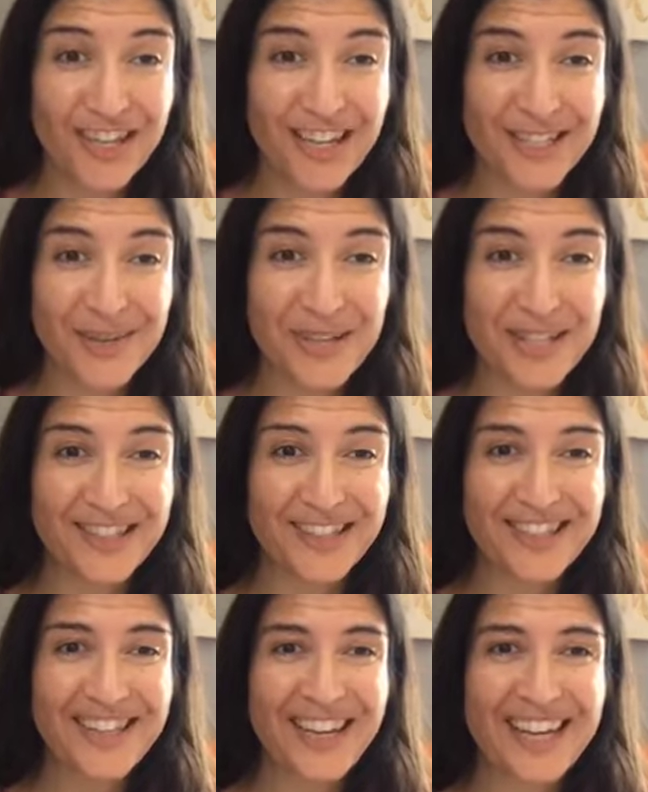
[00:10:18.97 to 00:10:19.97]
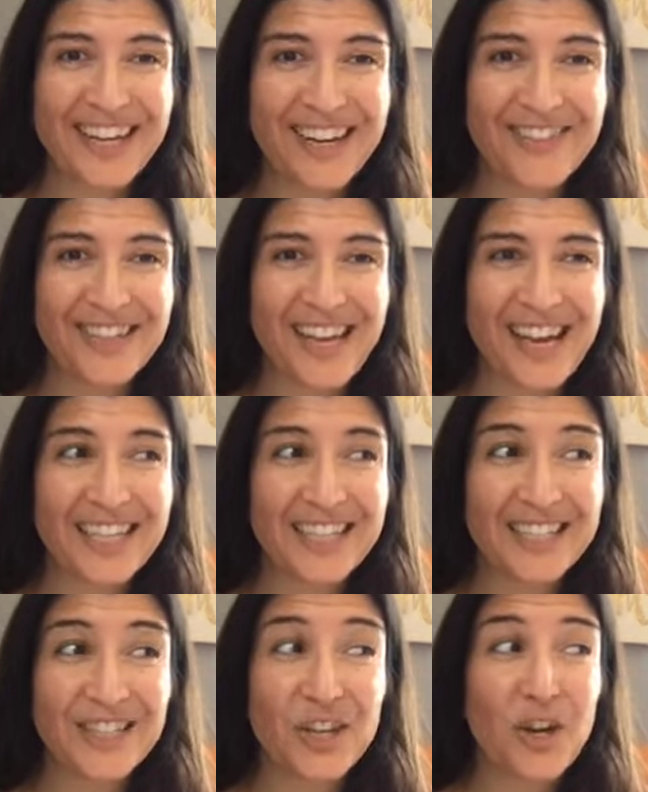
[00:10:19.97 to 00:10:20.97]
as I mentioned, and I
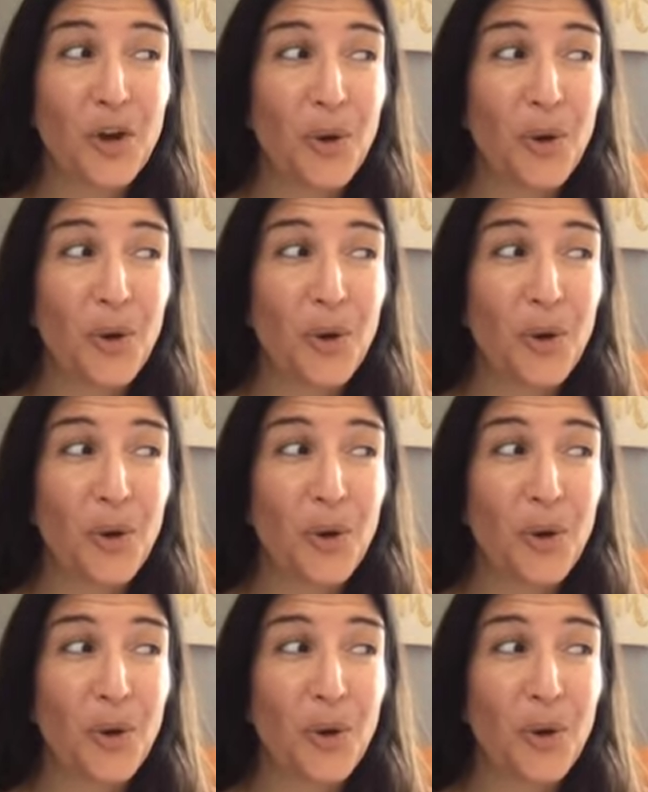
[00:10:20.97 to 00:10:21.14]
realized,